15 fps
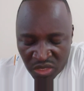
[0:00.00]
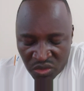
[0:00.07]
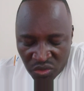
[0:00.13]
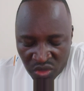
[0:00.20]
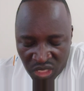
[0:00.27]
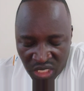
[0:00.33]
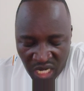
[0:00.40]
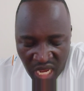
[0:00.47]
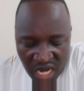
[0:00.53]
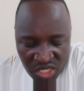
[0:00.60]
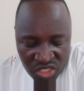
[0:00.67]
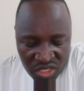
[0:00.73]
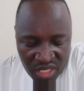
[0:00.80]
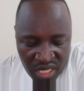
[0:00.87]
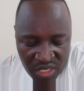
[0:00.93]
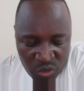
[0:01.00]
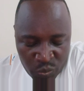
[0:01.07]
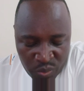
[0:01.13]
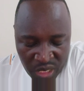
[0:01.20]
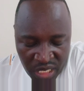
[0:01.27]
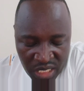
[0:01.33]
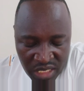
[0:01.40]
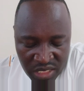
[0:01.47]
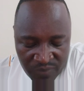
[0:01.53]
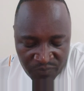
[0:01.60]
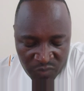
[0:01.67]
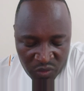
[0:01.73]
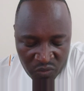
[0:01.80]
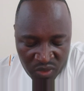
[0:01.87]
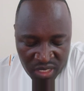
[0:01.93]
to crush their spirits
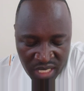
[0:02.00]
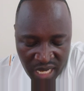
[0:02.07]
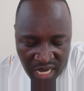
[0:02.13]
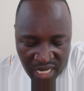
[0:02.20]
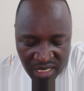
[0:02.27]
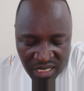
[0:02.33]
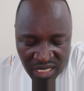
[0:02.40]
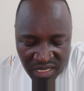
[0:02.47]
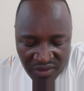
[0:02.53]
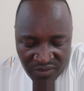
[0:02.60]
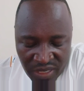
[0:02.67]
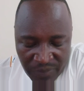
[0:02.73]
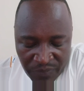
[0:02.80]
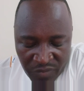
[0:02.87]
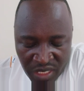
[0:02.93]
with hard labor.